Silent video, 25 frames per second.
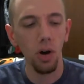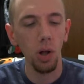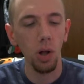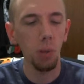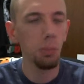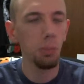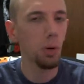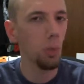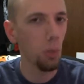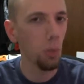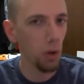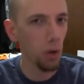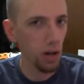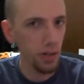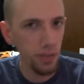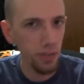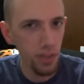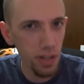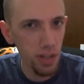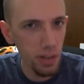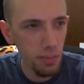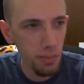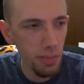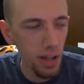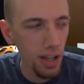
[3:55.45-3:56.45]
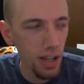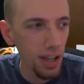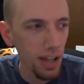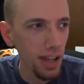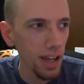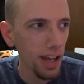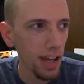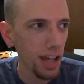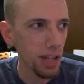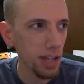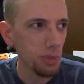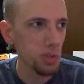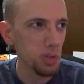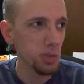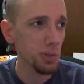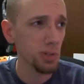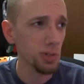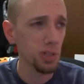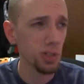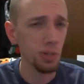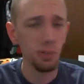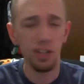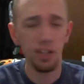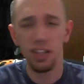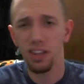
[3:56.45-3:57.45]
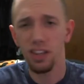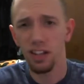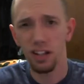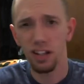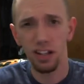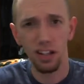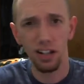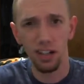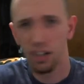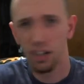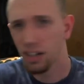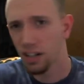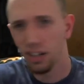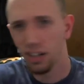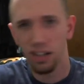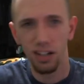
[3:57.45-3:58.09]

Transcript: all but one of them, and he was supposed to be the,